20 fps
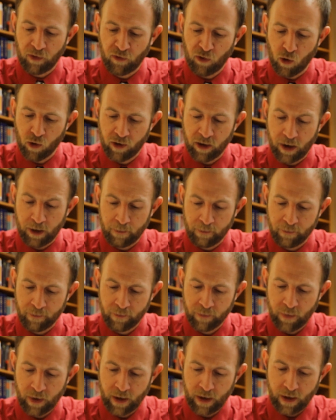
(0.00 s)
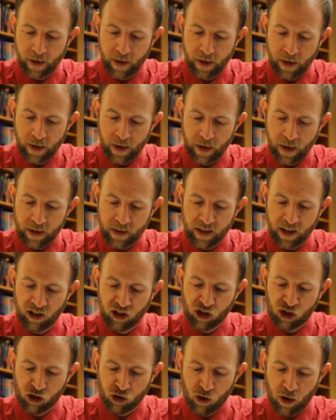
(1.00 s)
before him. They
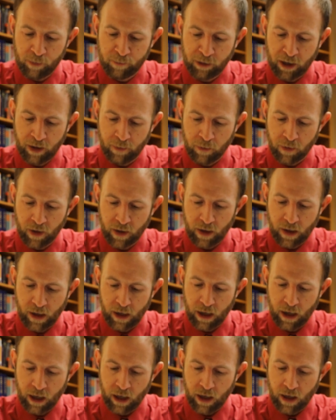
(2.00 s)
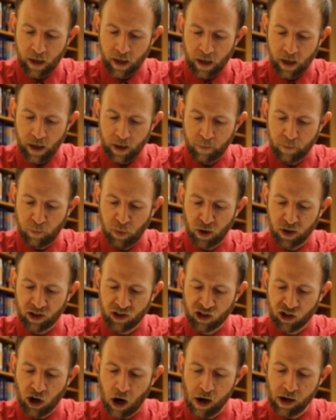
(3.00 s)
stripped him and put a
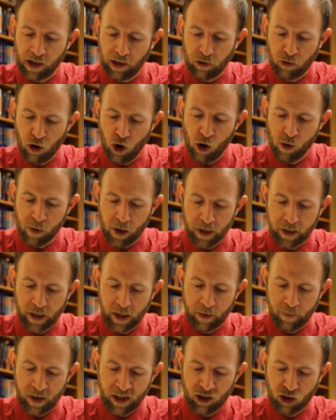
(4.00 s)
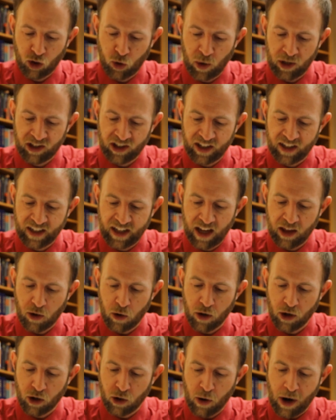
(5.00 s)
scarlet robe on him, and twisted
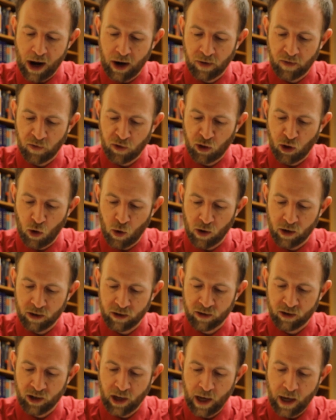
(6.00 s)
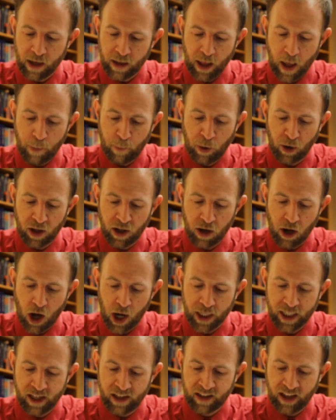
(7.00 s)
together a crown of thorns. They put it
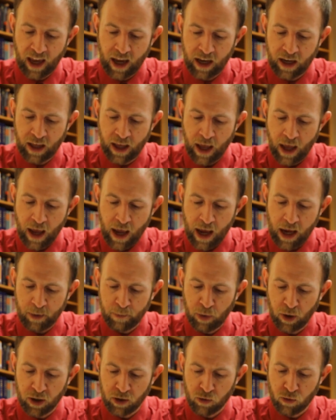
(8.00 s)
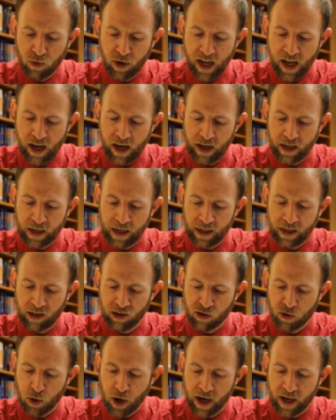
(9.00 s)
on his head and put a reed in
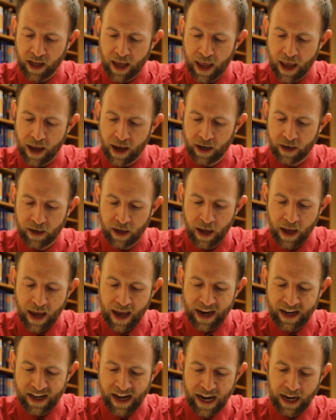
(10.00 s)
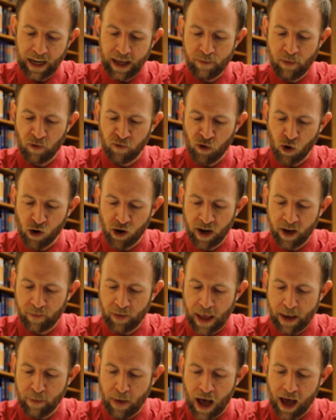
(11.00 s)
his right hand. And kneeling before him,
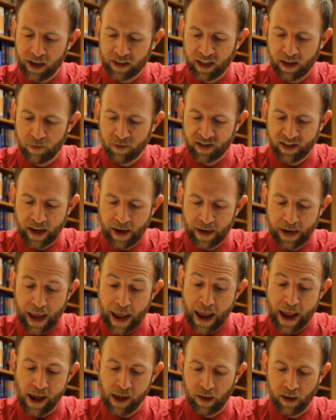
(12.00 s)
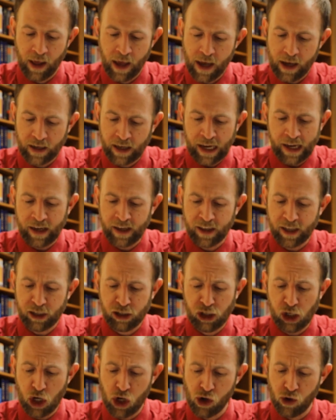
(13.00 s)
they mocked him, saying, Hail, King of the
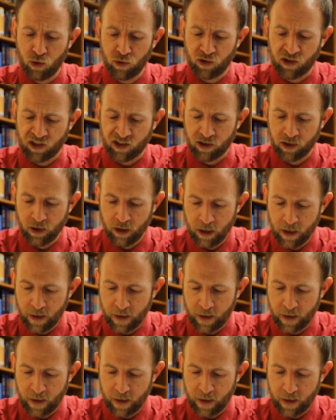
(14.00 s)
Jews!